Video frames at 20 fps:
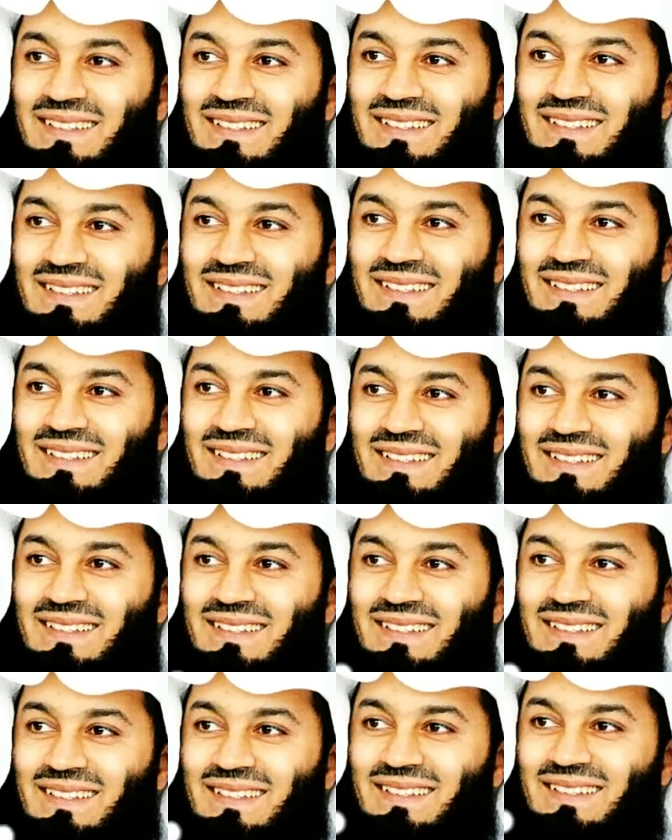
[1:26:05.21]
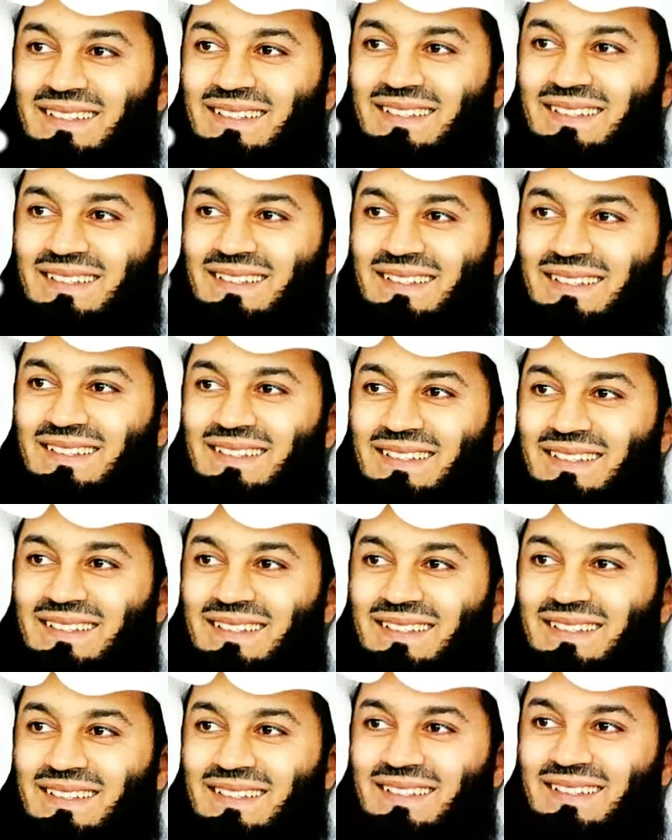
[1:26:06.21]
I actually took that amount and gave
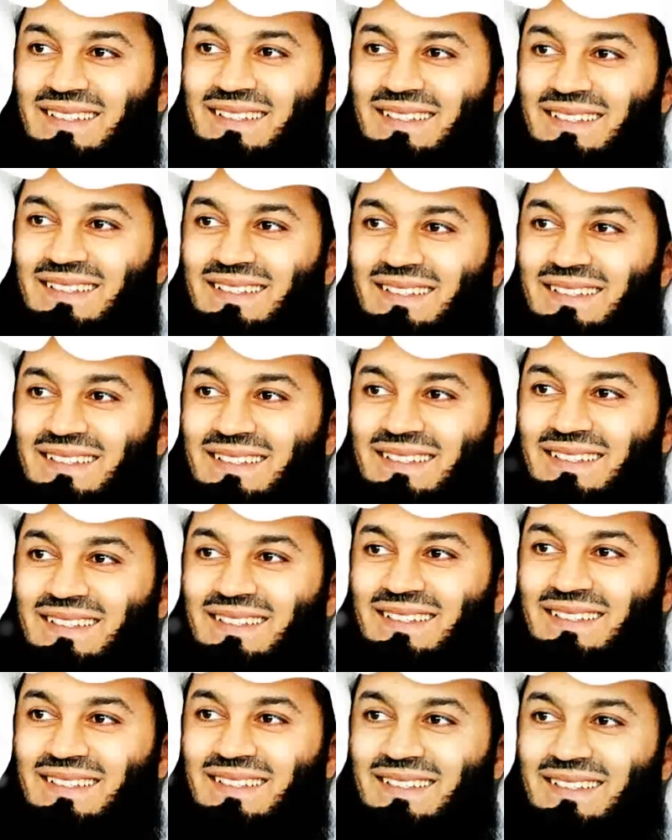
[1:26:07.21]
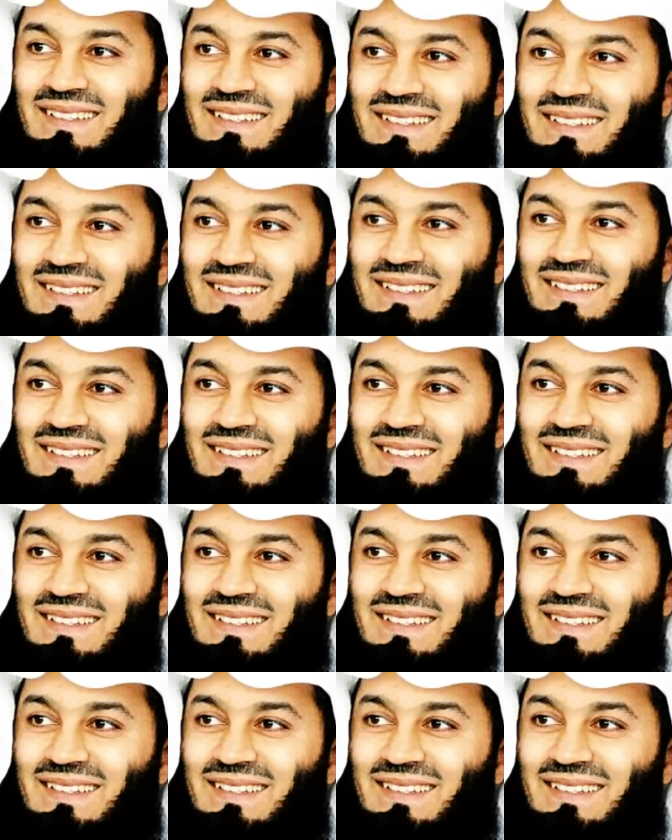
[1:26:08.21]
it to a charity and told him,